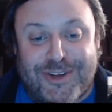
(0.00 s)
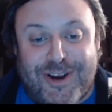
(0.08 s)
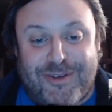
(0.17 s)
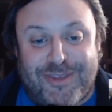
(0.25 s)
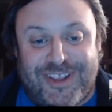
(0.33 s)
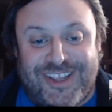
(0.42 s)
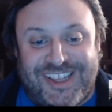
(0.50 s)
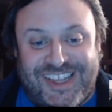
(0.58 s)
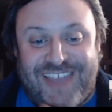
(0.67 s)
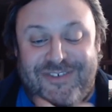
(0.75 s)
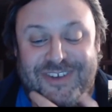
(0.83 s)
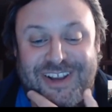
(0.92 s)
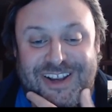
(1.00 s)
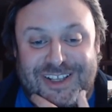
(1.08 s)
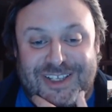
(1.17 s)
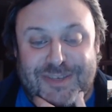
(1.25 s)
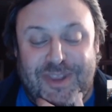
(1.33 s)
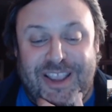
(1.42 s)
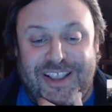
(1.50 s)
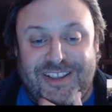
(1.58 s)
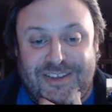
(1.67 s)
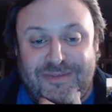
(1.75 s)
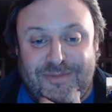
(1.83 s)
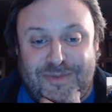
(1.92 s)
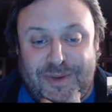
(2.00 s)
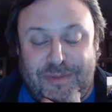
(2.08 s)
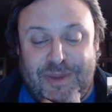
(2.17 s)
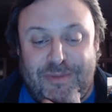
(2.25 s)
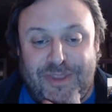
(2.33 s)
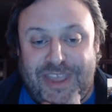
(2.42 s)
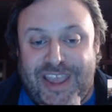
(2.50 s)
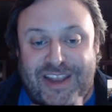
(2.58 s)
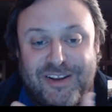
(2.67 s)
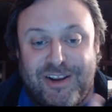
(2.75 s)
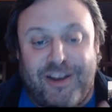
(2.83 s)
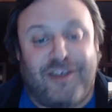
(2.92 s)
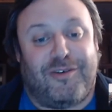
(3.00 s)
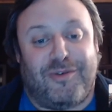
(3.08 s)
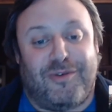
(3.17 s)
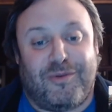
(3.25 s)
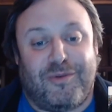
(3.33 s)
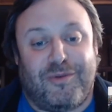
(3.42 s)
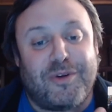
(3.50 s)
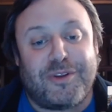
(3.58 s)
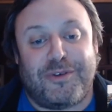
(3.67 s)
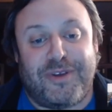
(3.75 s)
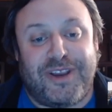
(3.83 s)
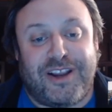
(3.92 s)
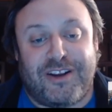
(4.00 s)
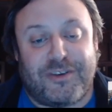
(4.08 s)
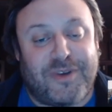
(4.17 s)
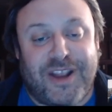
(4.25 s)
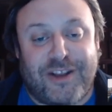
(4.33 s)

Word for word: we should start with a little levity and explain to, the people that you know what we're doing here